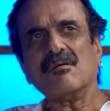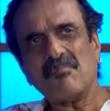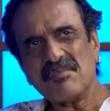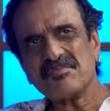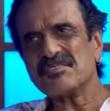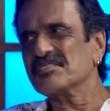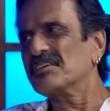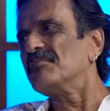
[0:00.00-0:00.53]
But
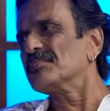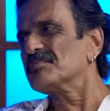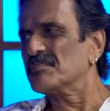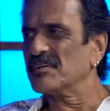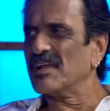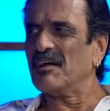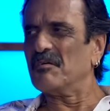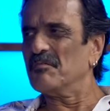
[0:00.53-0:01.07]
just give us a
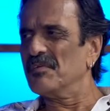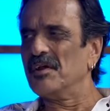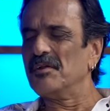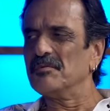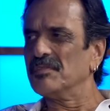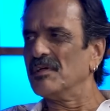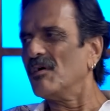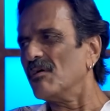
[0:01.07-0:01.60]
take of where do
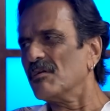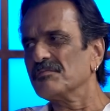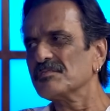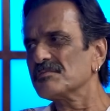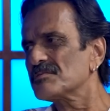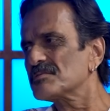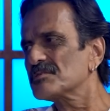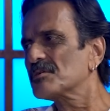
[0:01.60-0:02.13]
you think all of
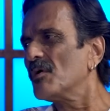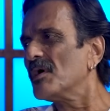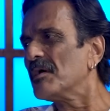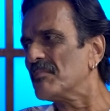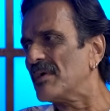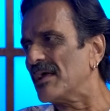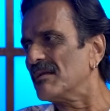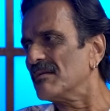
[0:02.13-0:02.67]
this is going,
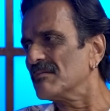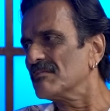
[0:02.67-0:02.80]
man?